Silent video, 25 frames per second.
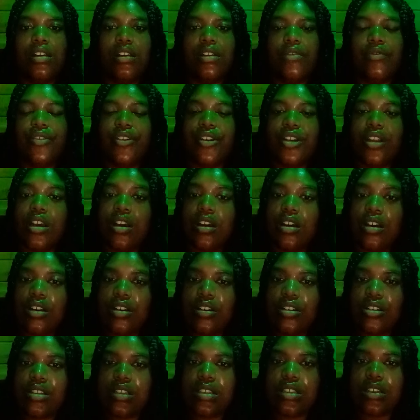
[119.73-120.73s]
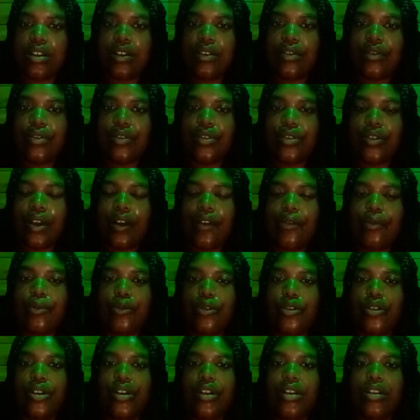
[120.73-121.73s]
if you're not hard on yourself, you have
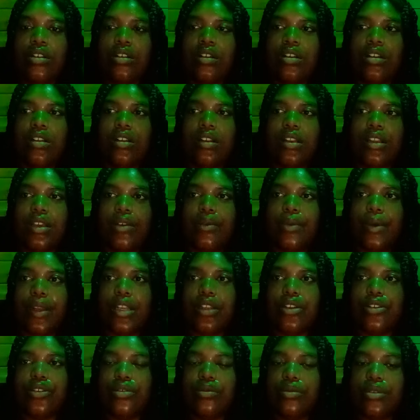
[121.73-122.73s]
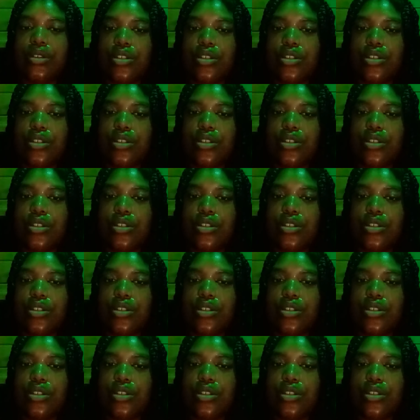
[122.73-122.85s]
more leeway to do